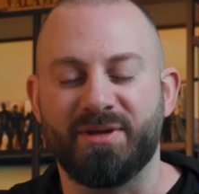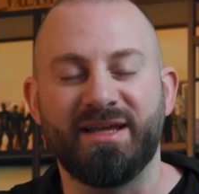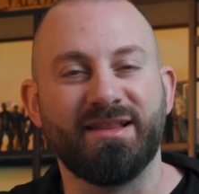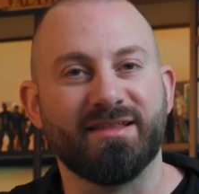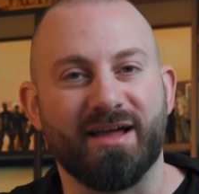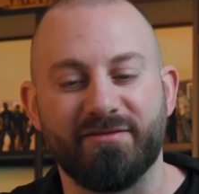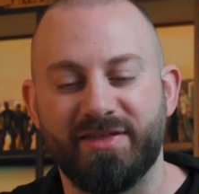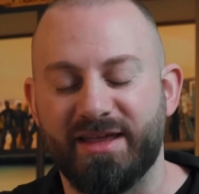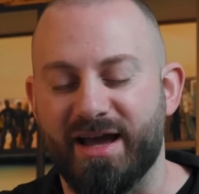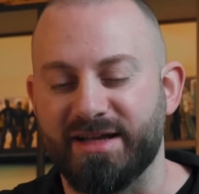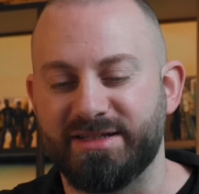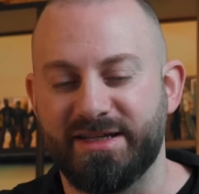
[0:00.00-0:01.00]
He loved
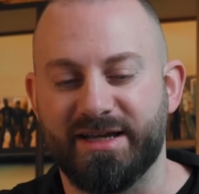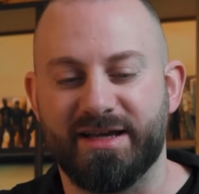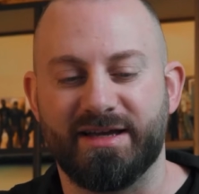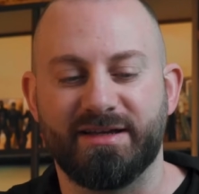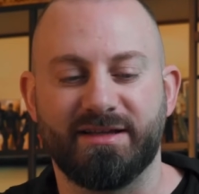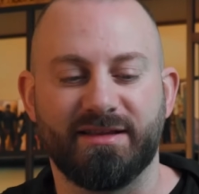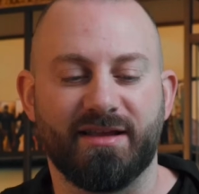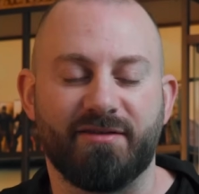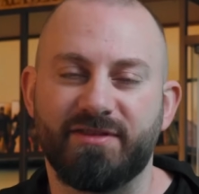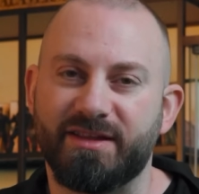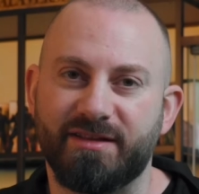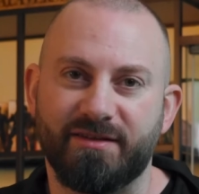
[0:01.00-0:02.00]
the idea,
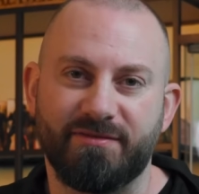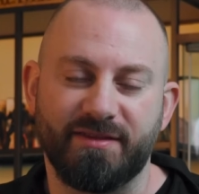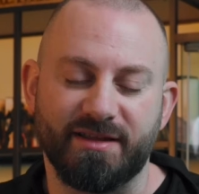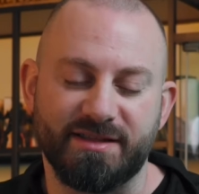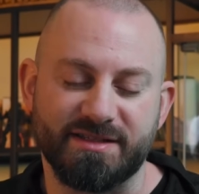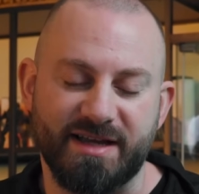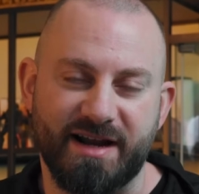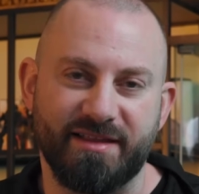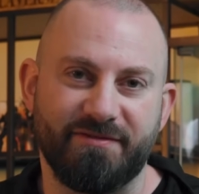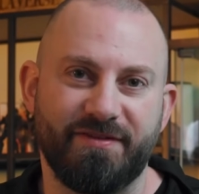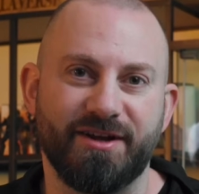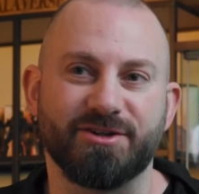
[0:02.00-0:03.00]
loved the design
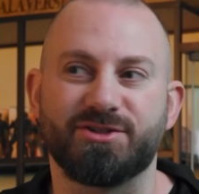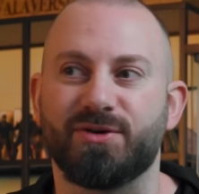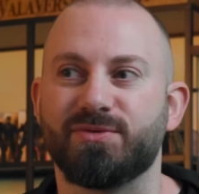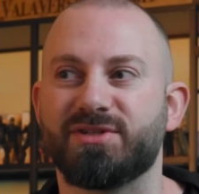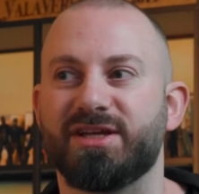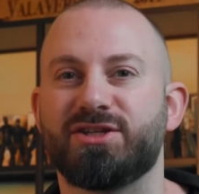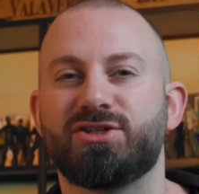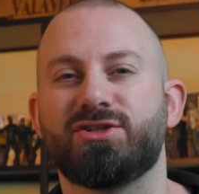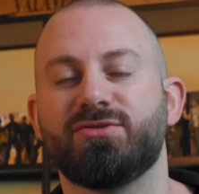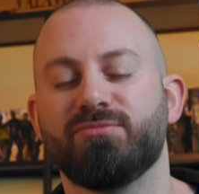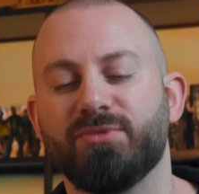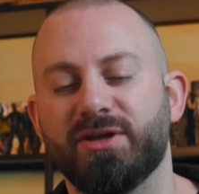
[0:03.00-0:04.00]
of the figure. So it was like
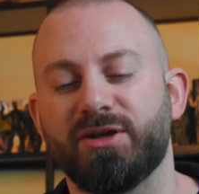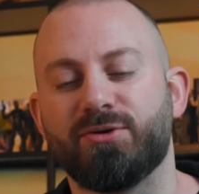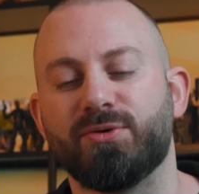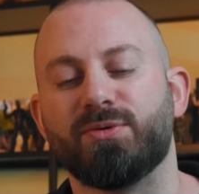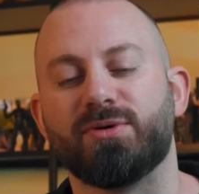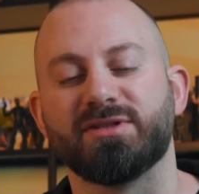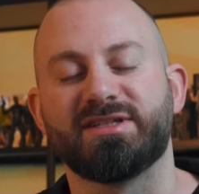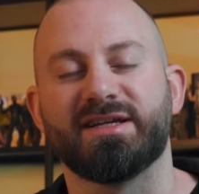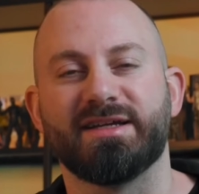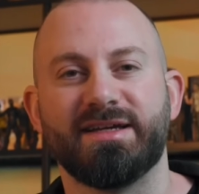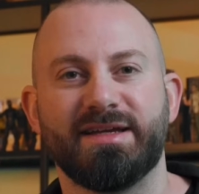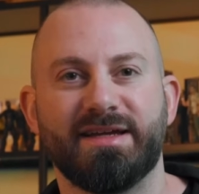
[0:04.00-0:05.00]
really cool
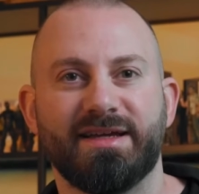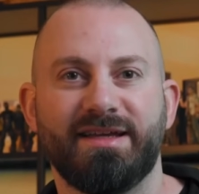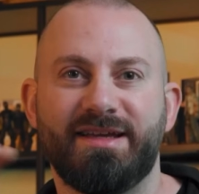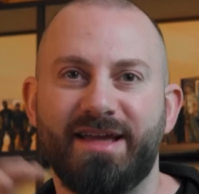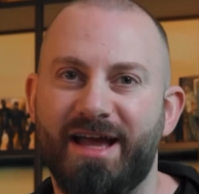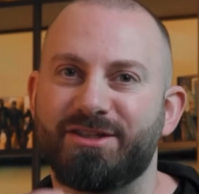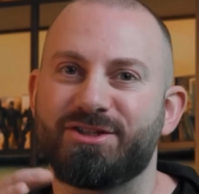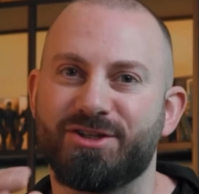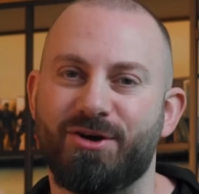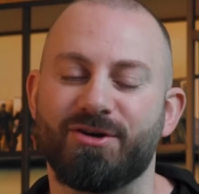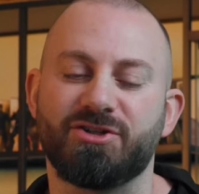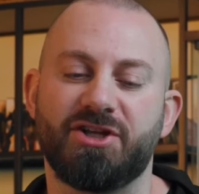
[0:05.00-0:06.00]
to get
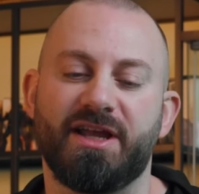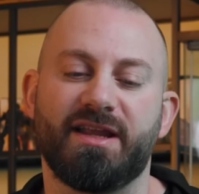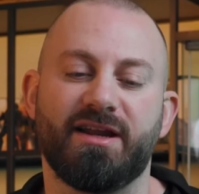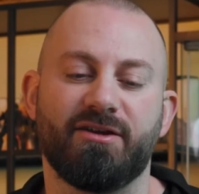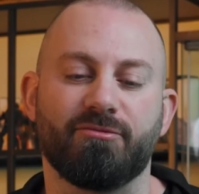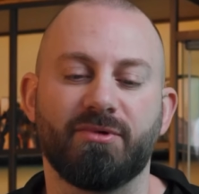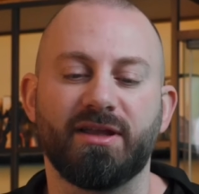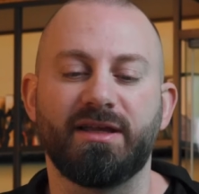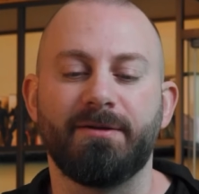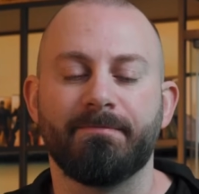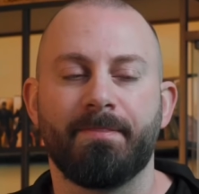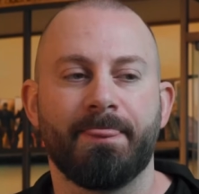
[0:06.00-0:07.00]
Sarge in, and it
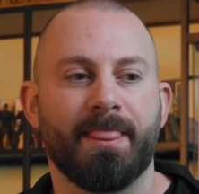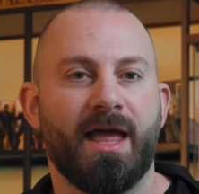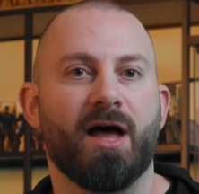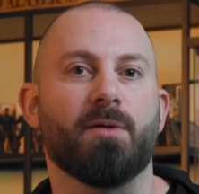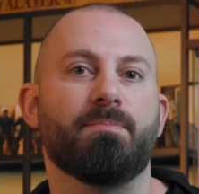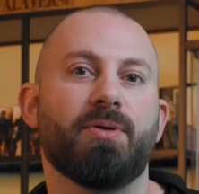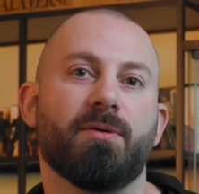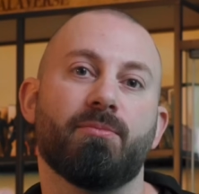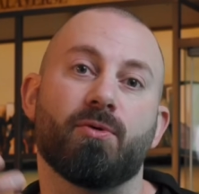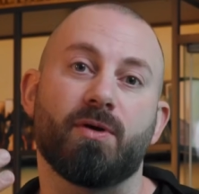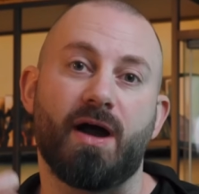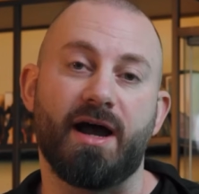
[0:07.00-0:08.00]
really helped put
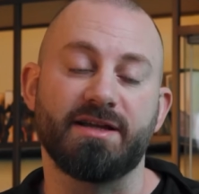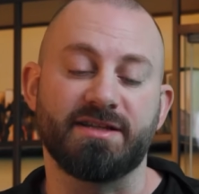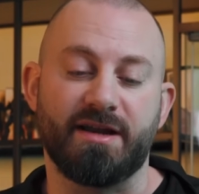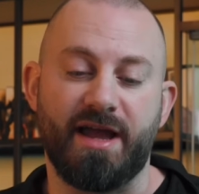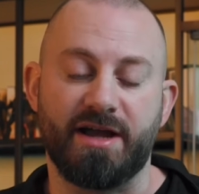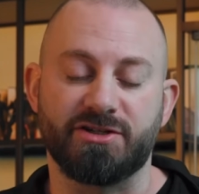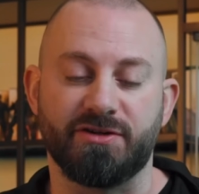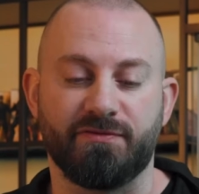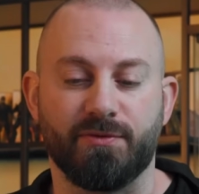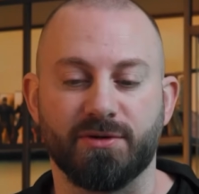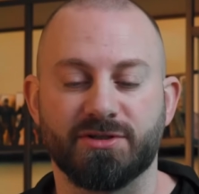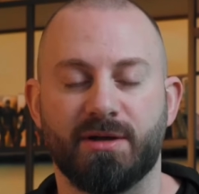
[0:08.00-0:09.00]
more eyes on Action
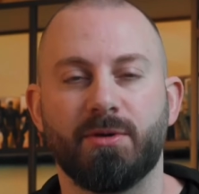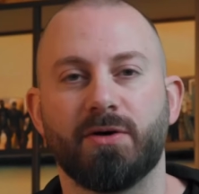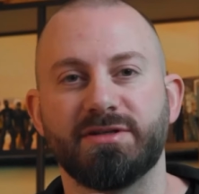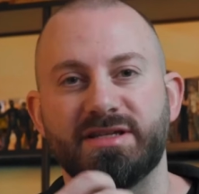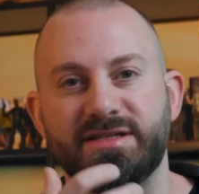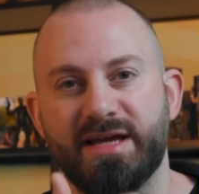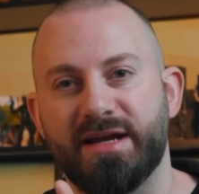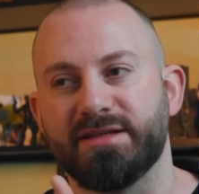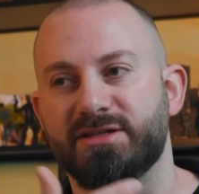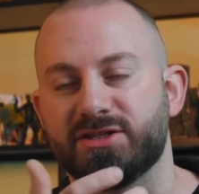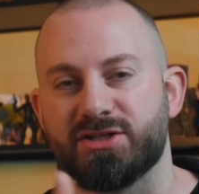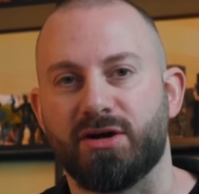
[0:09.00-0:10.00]
Force. So I'm always
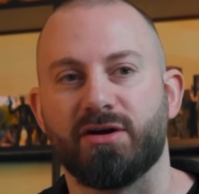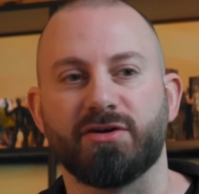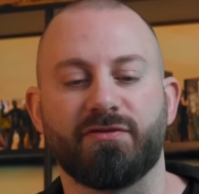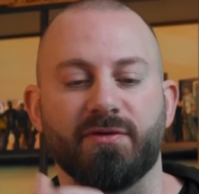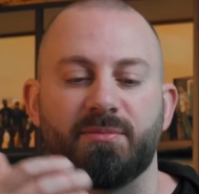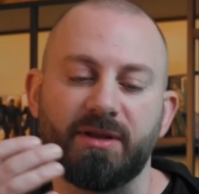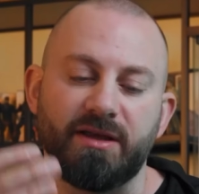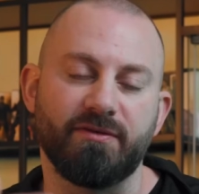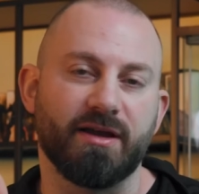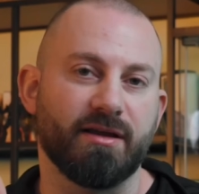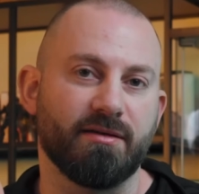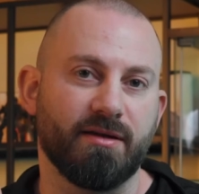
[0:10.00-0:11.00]
indebted to Sarge for
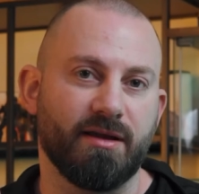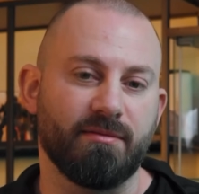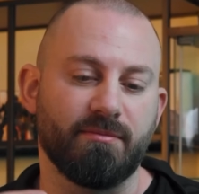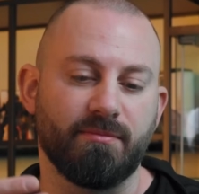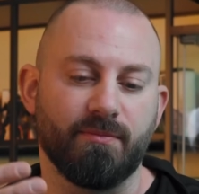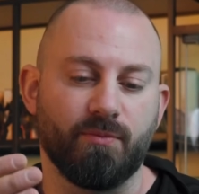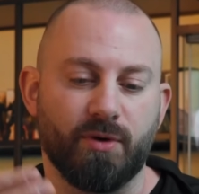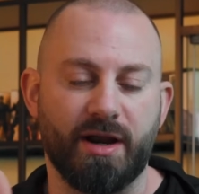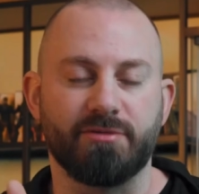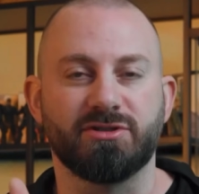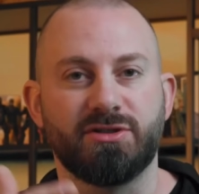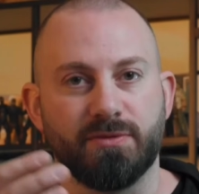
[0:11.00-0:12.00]
believing in what
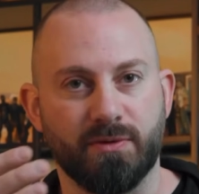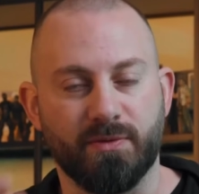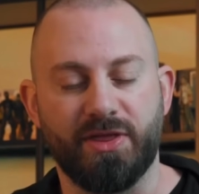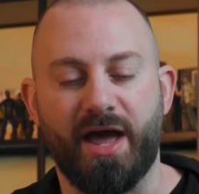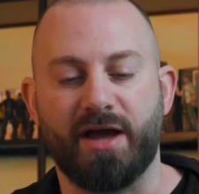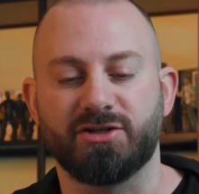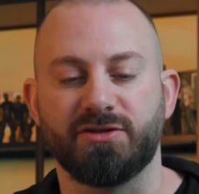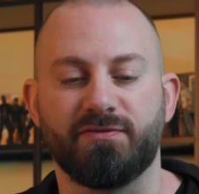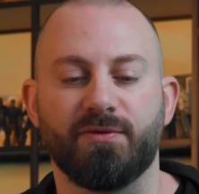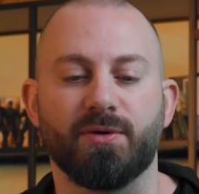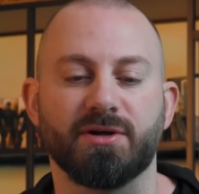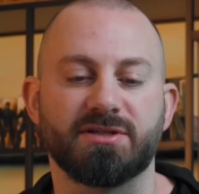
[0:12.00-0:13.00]
I was doing with Action
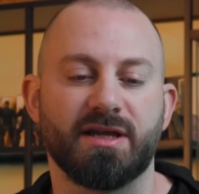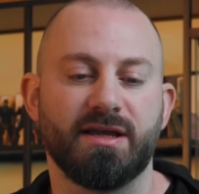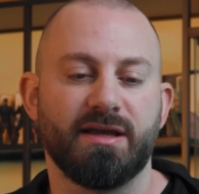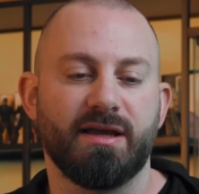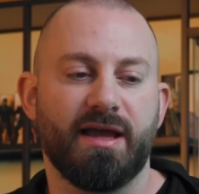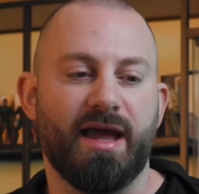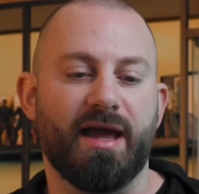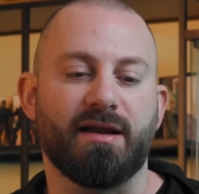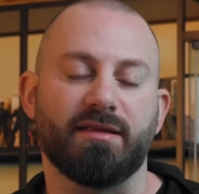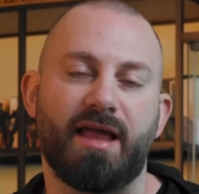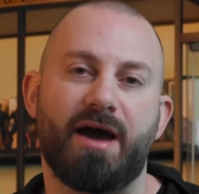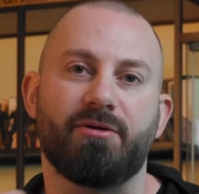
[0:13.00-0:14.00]
Force and
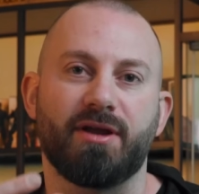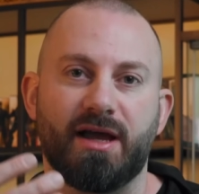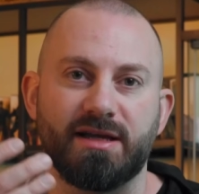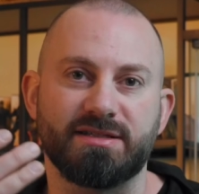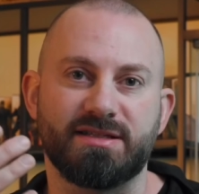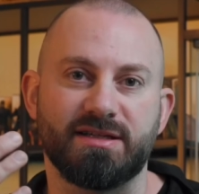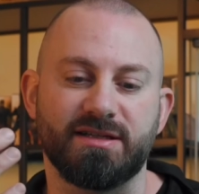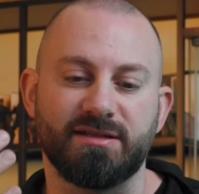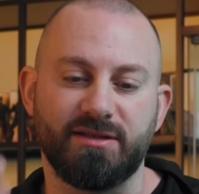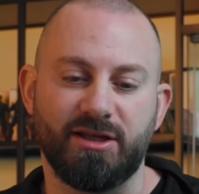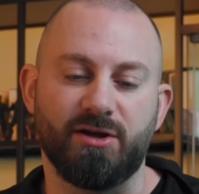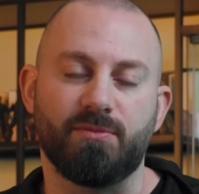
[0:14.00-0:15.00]
allowing us
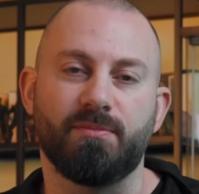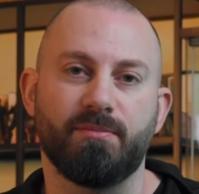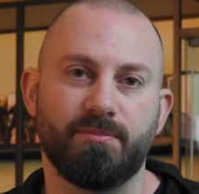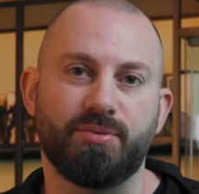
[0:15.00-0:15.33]
to, you know,